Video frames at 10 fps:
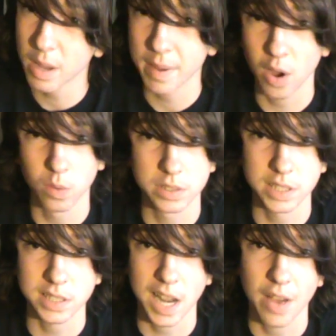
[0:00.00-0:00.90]
me about
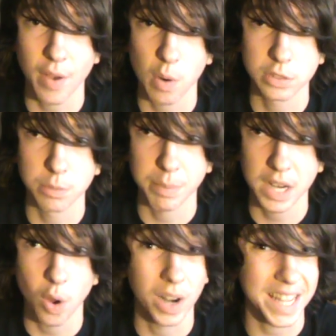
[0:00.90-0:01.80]
6.5 hours to
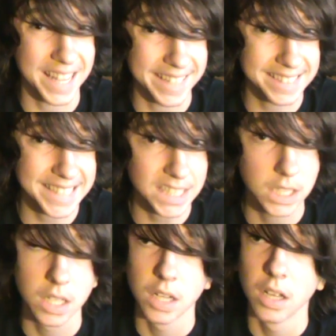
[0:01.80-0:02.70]
beat on easy.
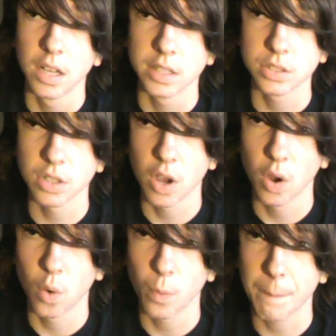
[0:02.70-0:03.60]

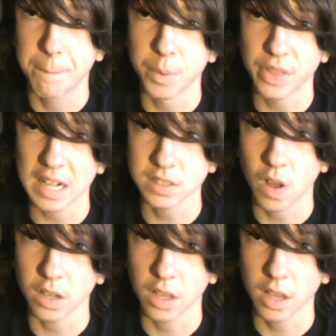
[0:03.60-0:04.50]
So, but that's
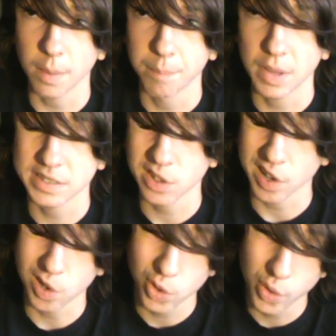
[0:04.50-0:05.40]
not
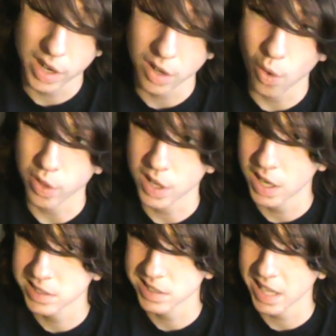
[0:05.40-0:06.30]
including all the
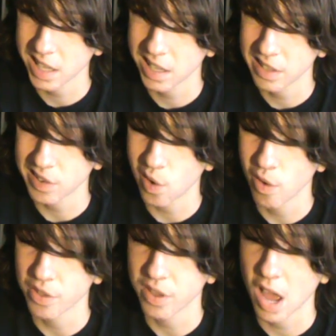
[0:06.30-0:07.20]
cutscenes and
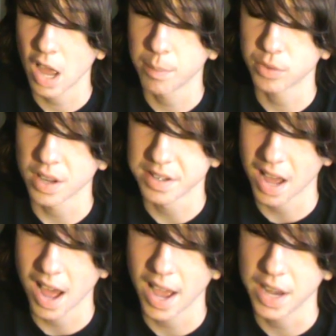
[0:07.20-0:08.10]
all the times I
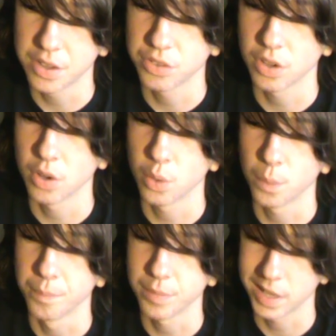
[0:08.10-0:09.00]
died,
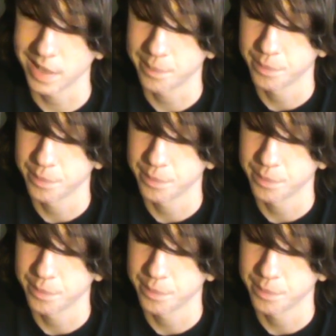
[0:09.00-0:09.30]
so, yeah.